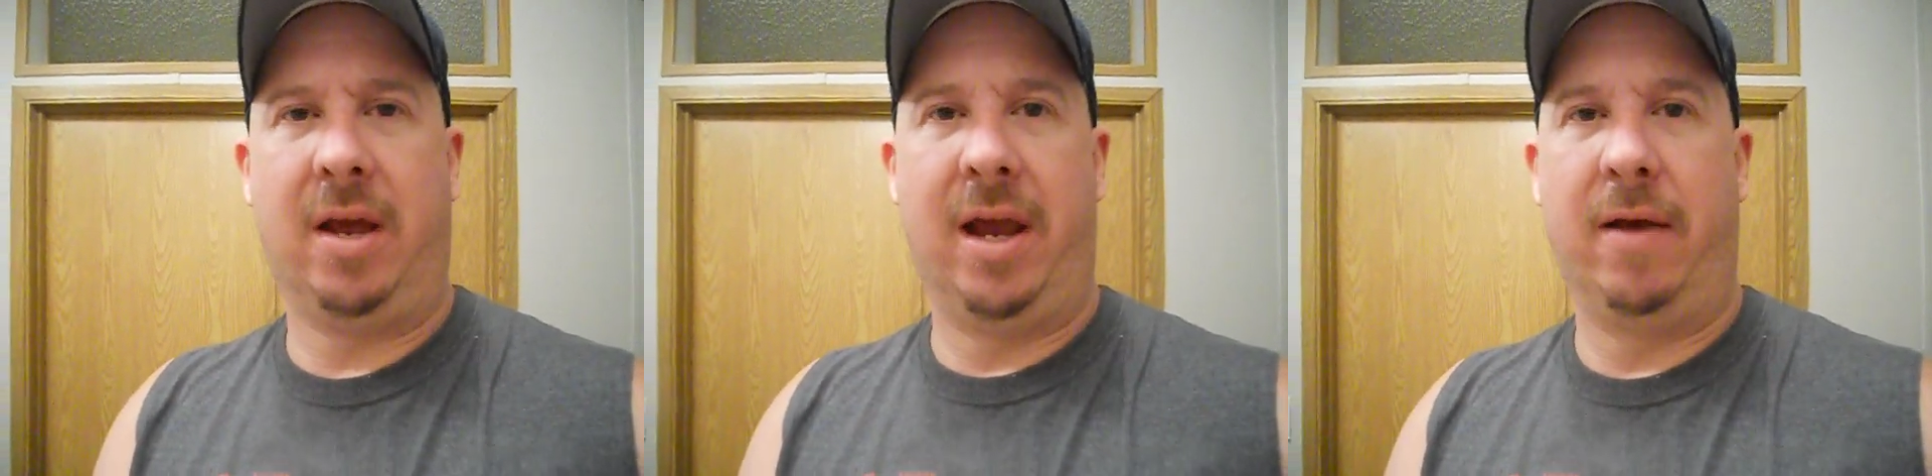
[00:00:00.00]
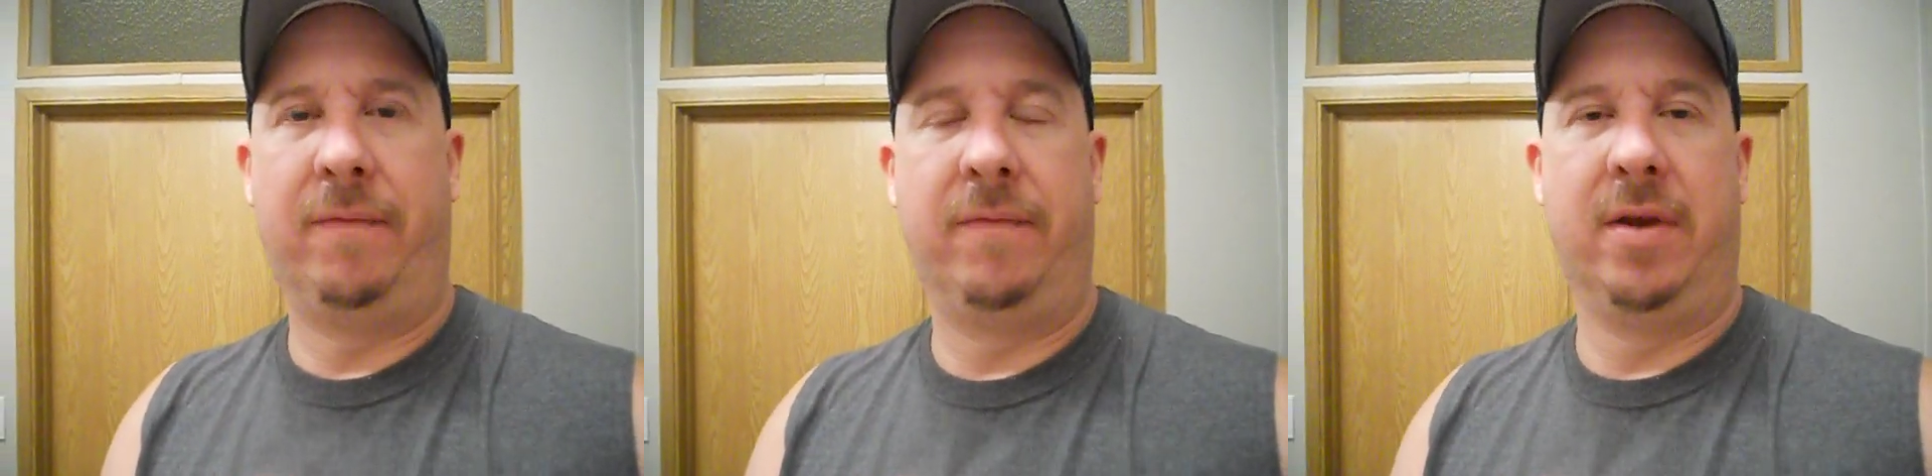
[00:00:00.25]

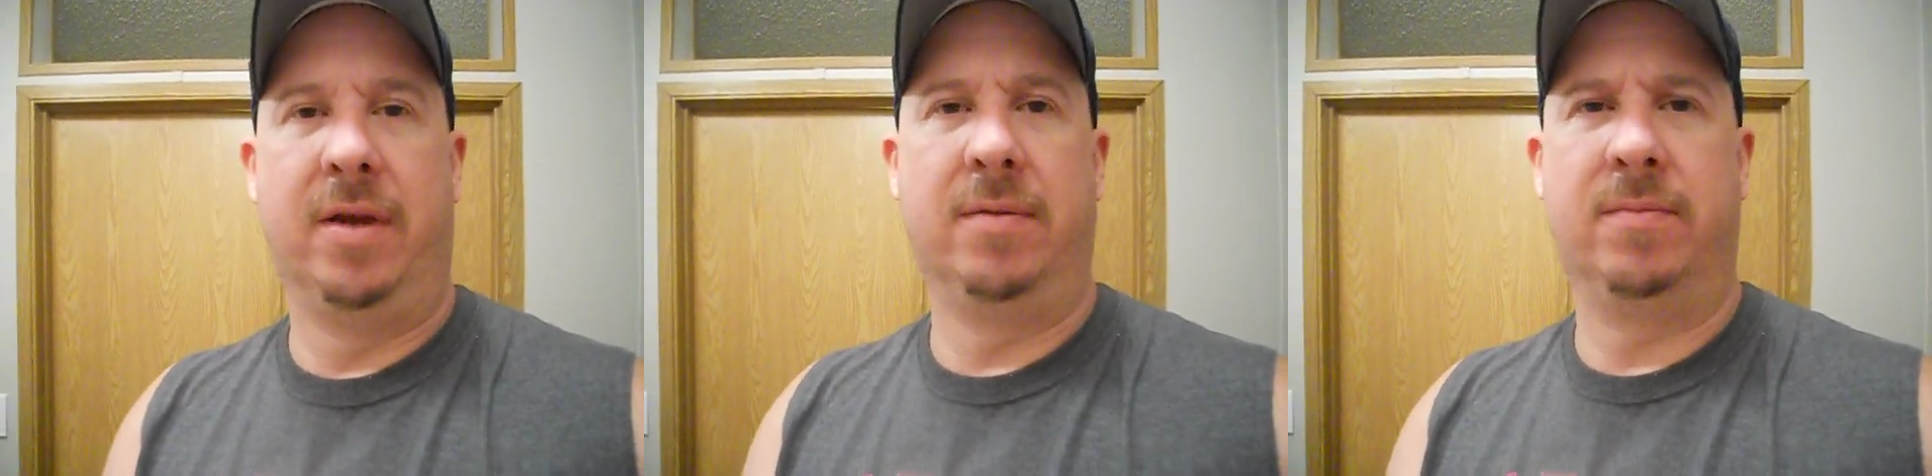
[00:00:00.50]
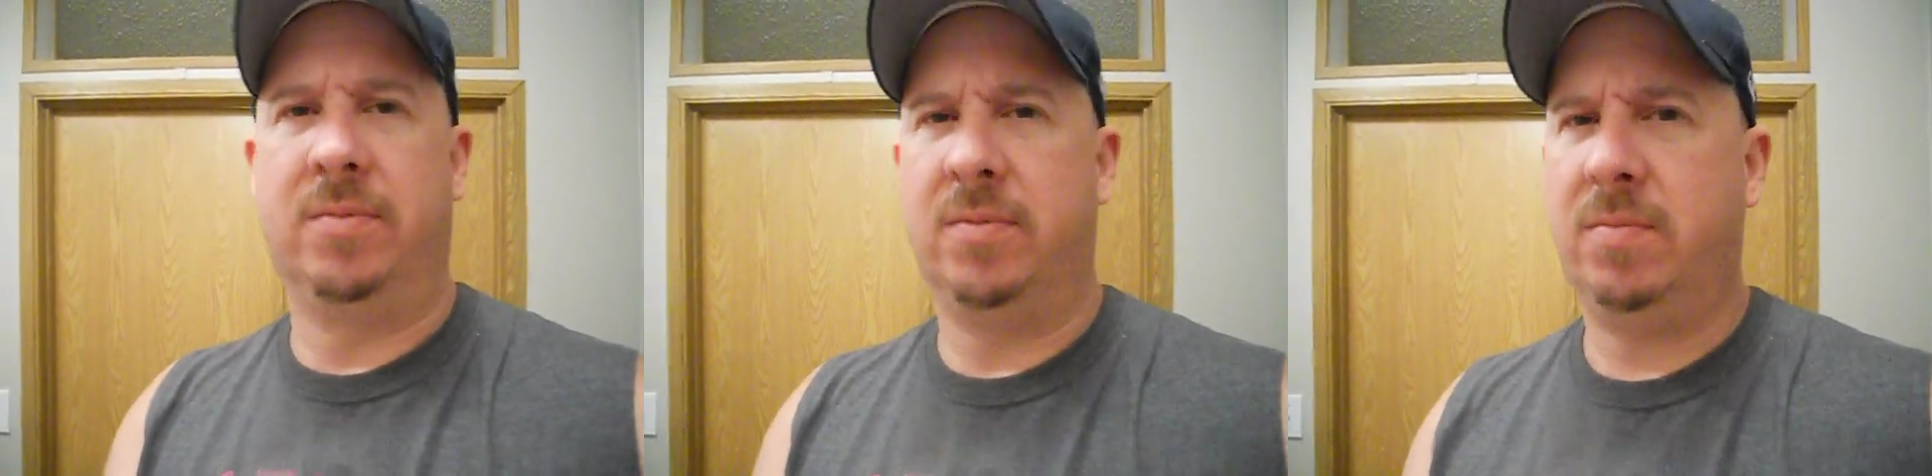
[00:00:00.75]
outfit
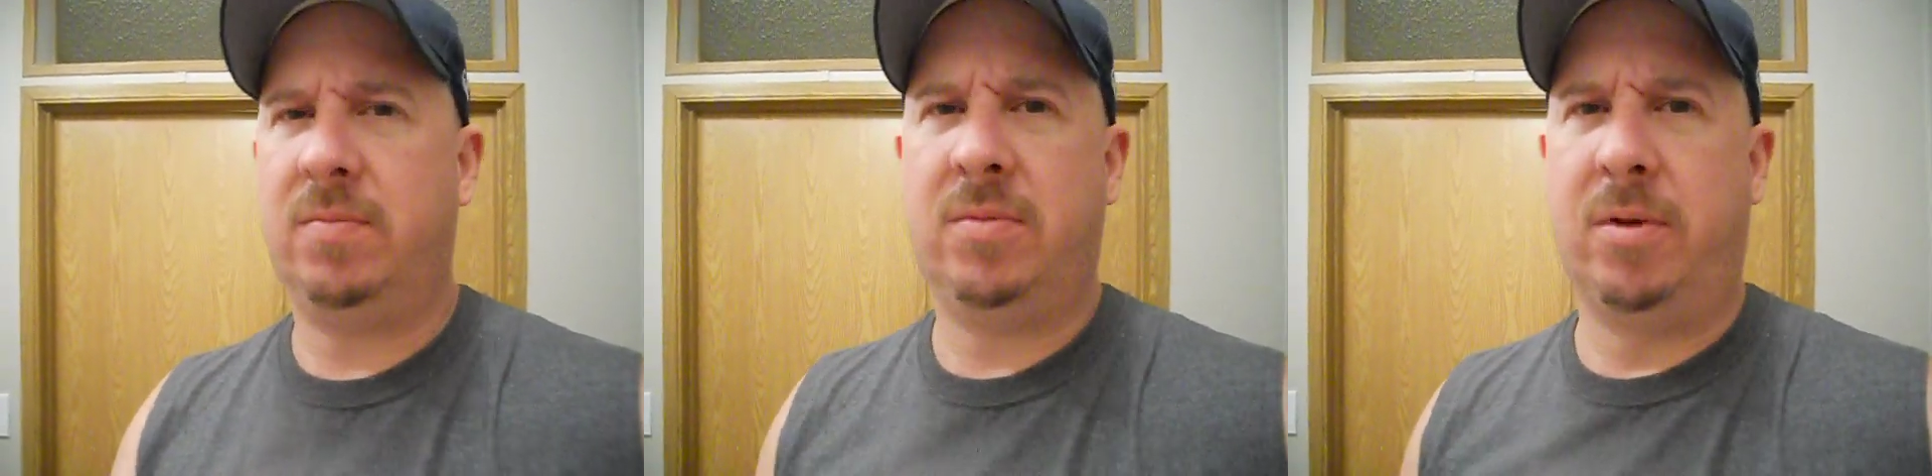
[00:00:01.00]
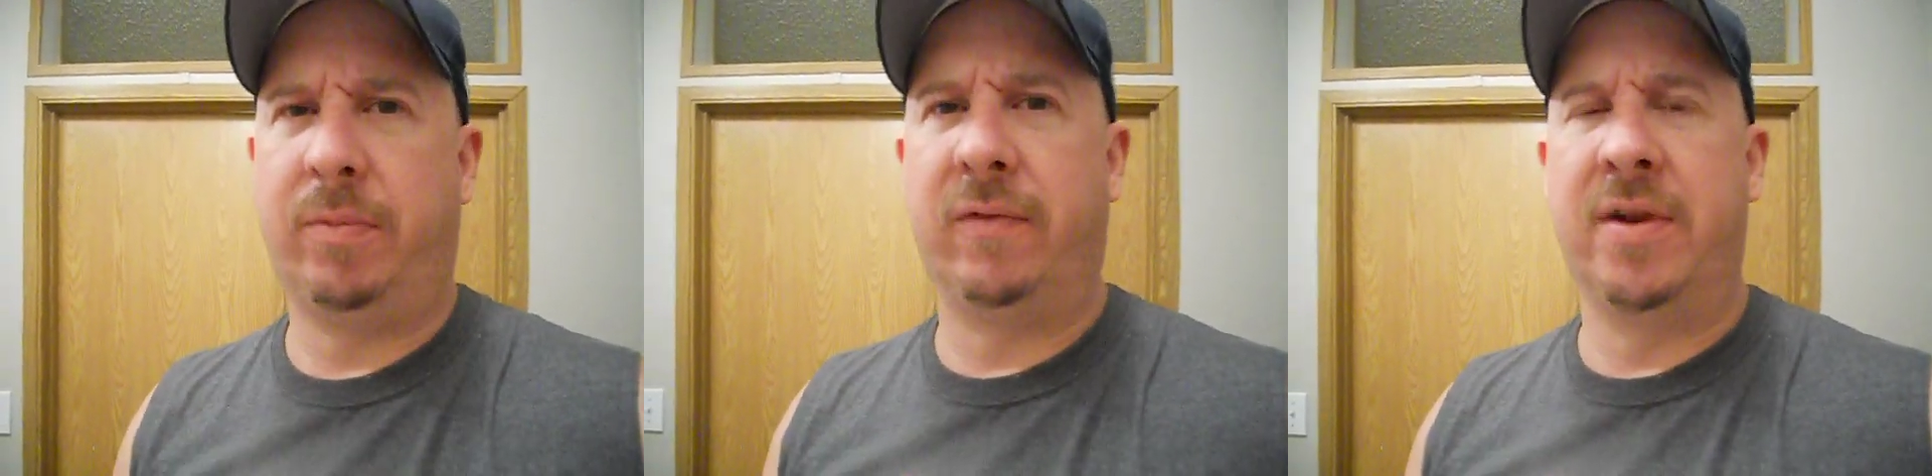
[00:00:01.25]

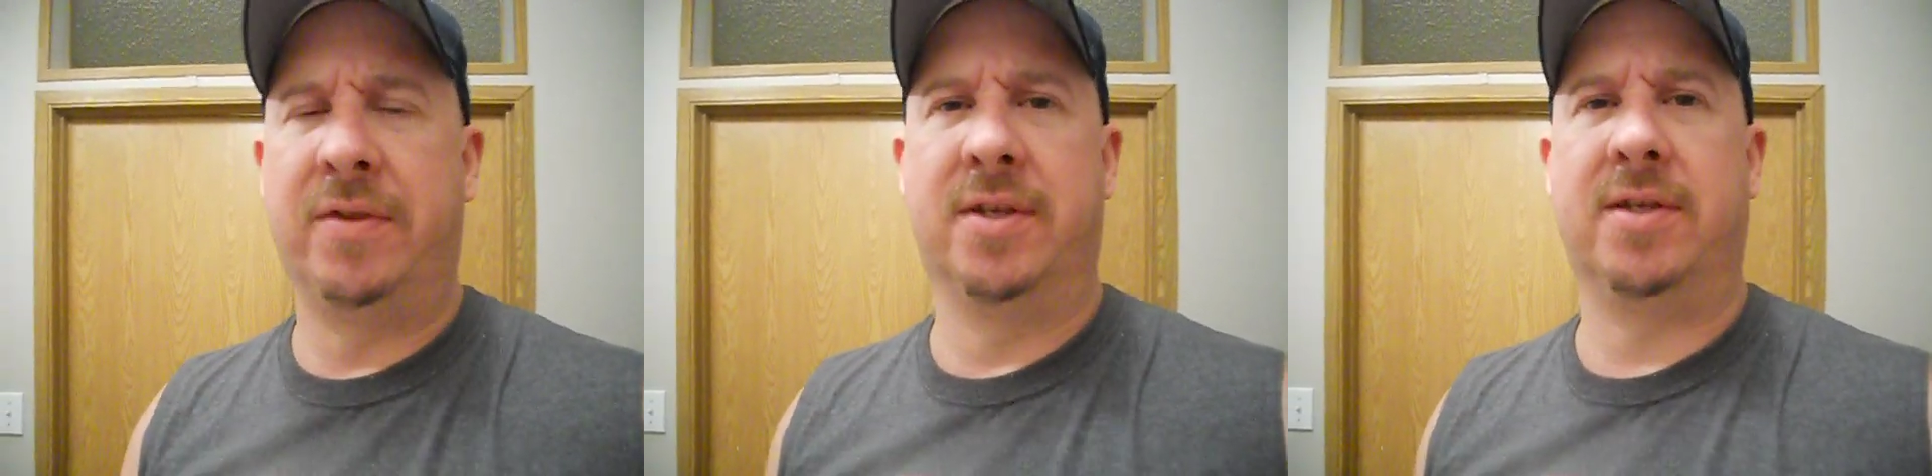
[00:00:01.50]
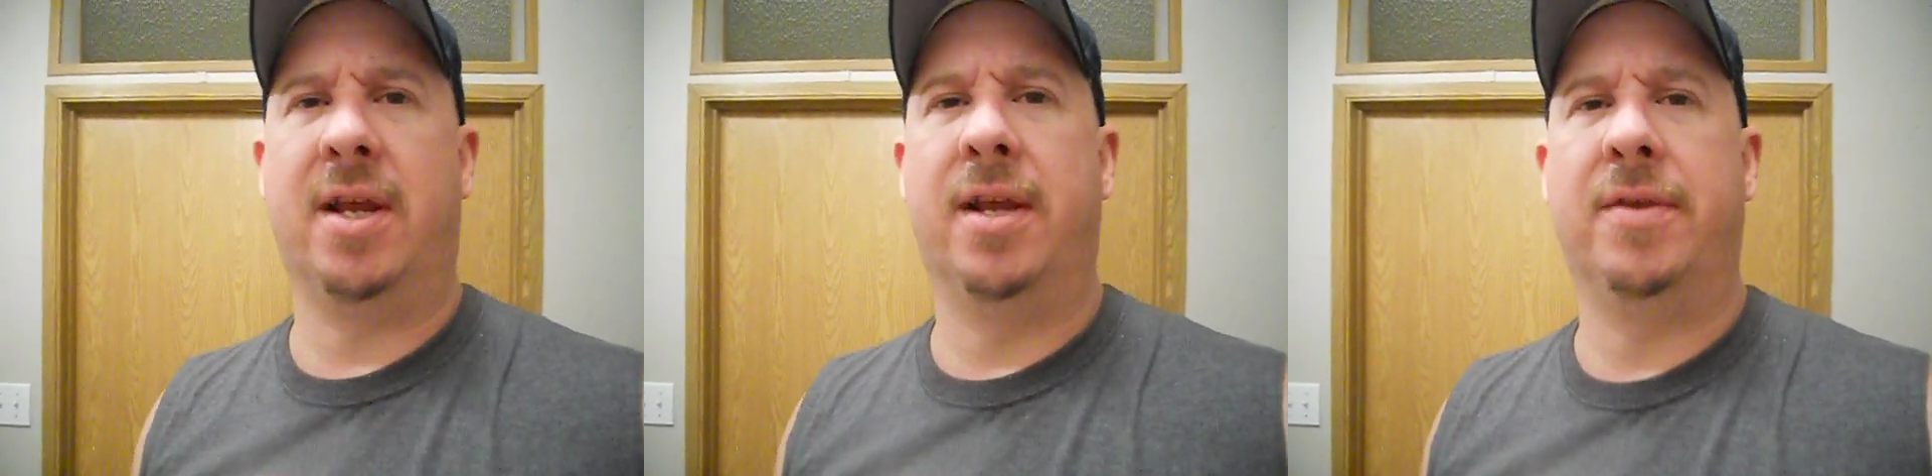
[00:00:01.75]
to prevent
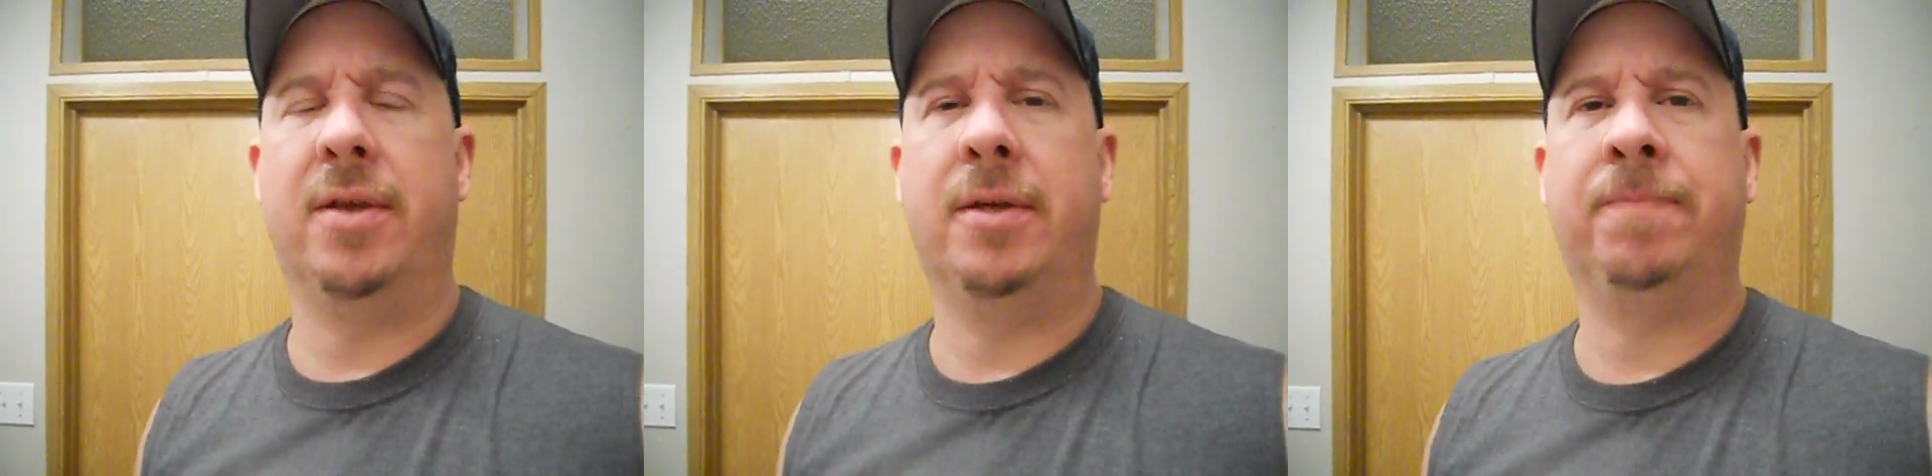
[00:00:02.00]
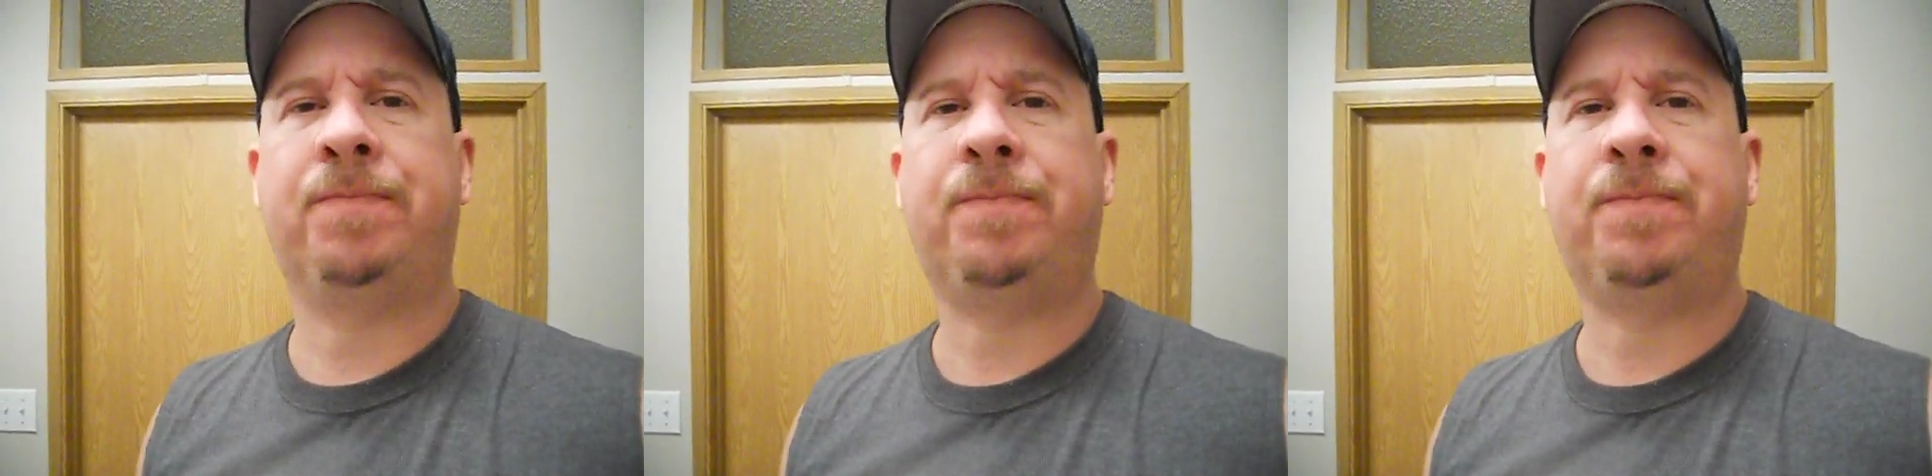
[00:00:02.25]
this kind of thing.